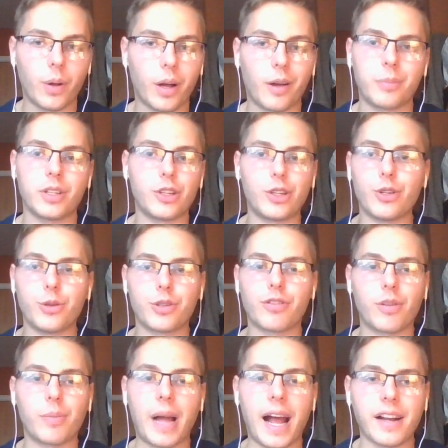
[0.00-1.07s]
deduced
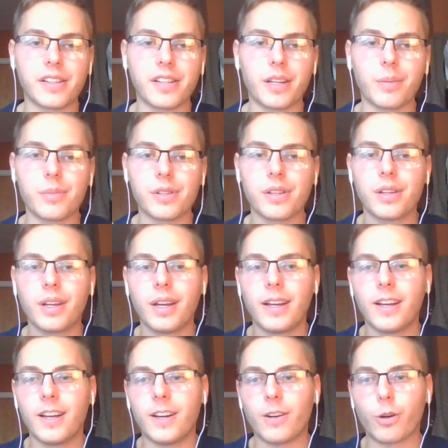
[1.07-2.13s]
from axioms,
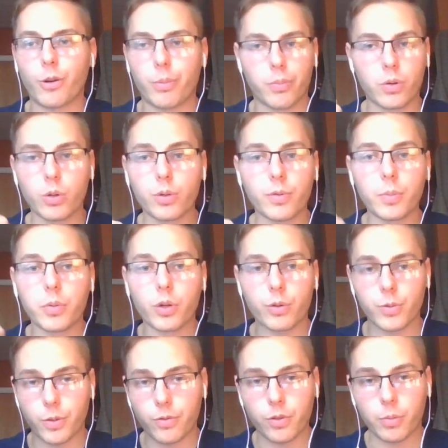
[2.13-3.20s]
or
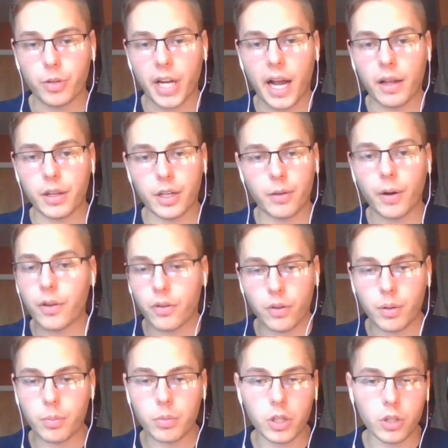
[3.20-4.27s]
proven from reality rather
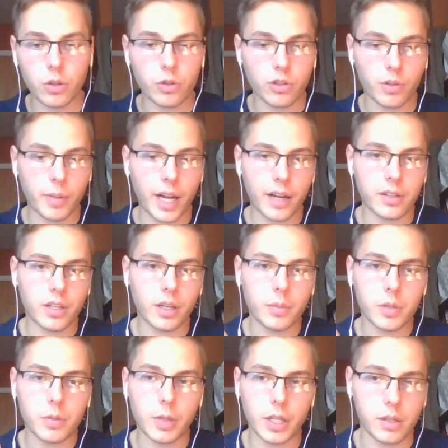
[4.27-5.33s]
than deduced from
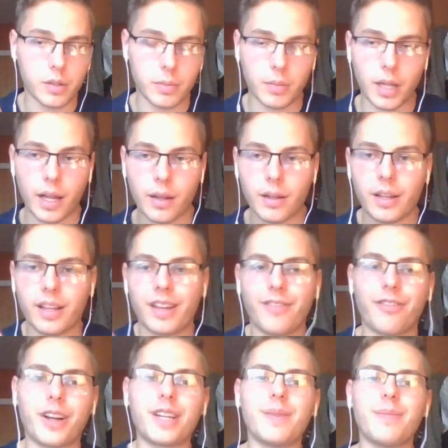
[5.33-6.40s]
axioms, because
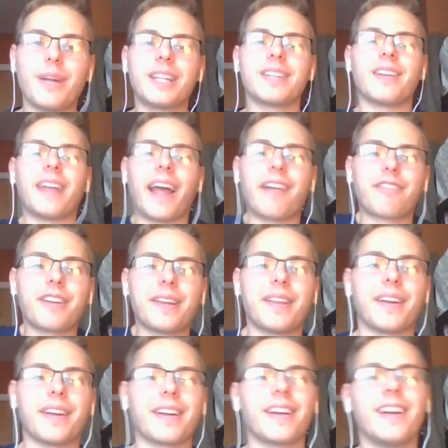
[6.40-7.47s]
fundamentally
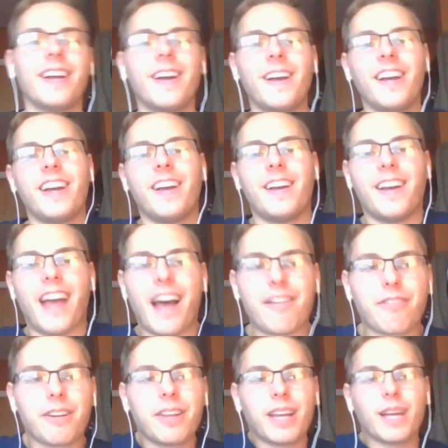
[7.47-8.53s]
everything
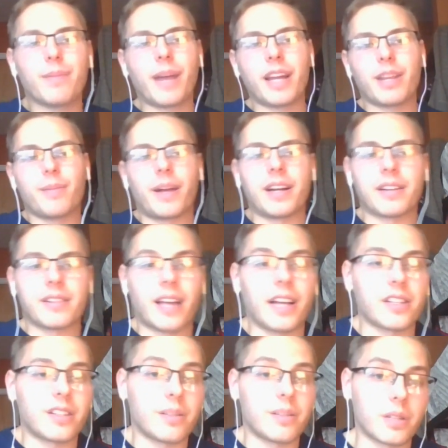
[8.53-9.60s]
in mathematics has
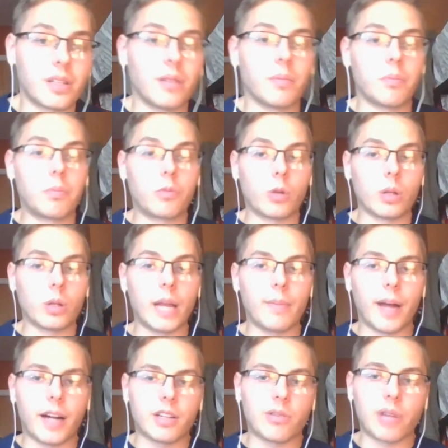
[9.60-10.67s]
to relate
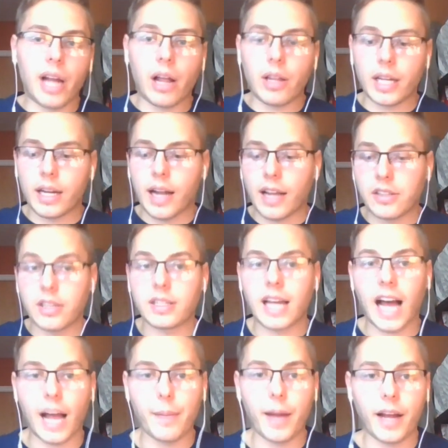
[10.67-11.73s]
back to reality. It has to
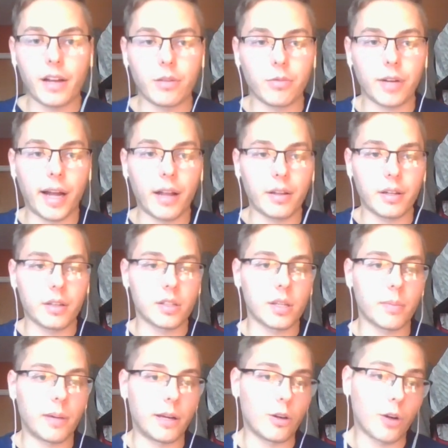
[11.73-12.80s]
tie back in reality to some
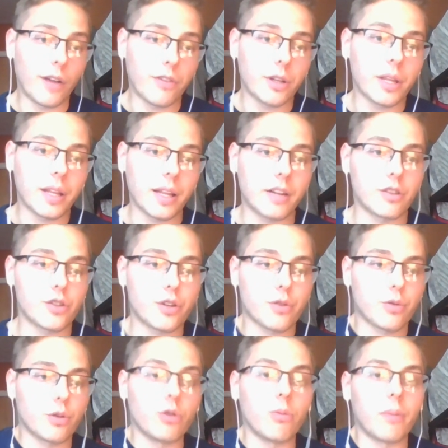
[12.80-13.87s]
way, or everything that is
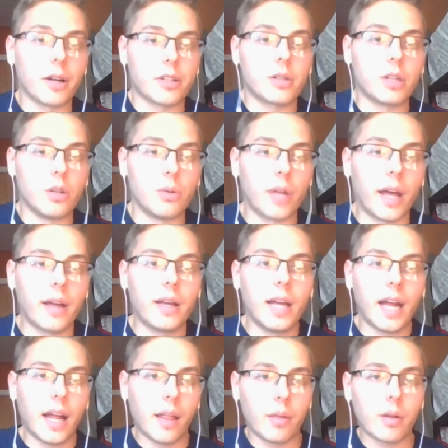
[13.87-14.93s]
true must do that,
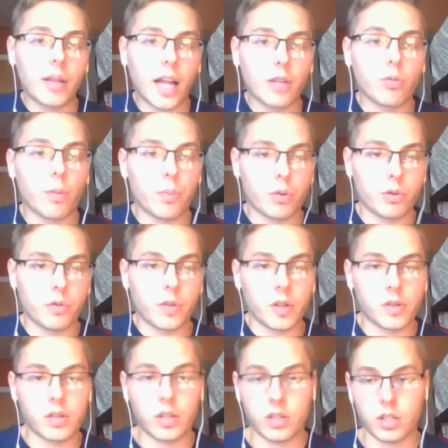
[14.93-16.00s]
and that's what proof
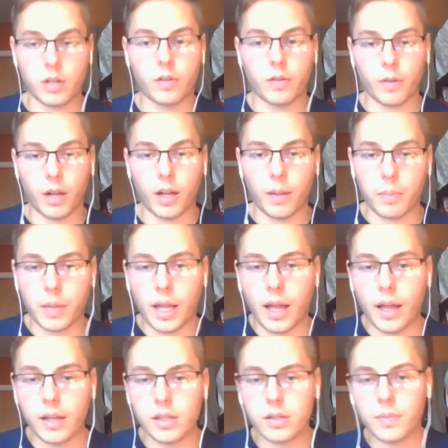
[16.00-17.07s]
consists of,
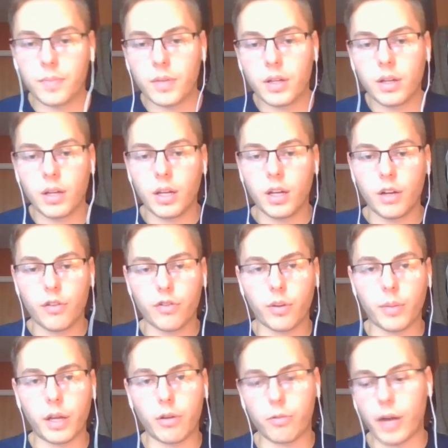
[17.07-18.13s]
as from
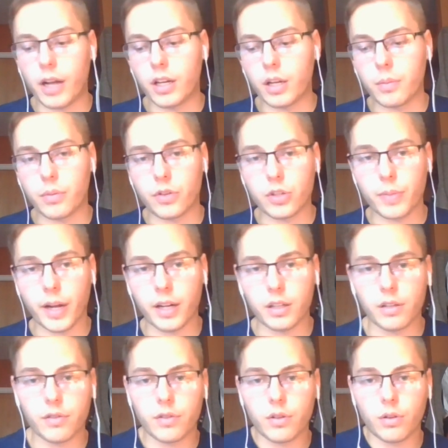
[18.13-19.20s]
a Randian
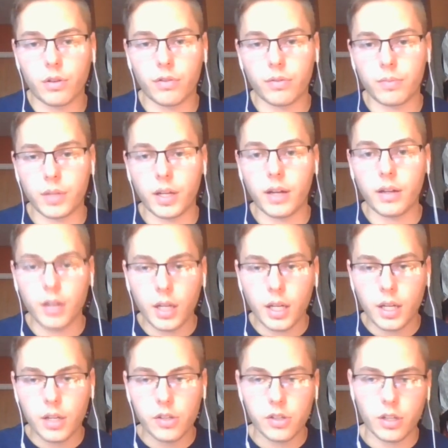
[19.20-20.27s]
perspective,
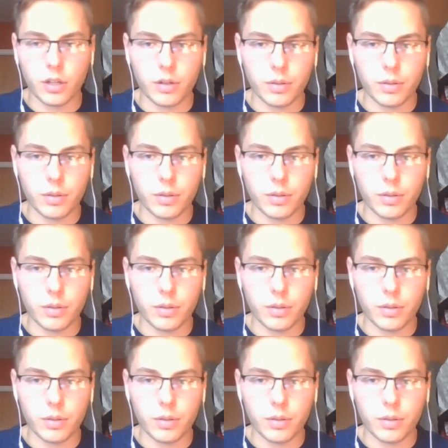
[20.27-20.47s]
So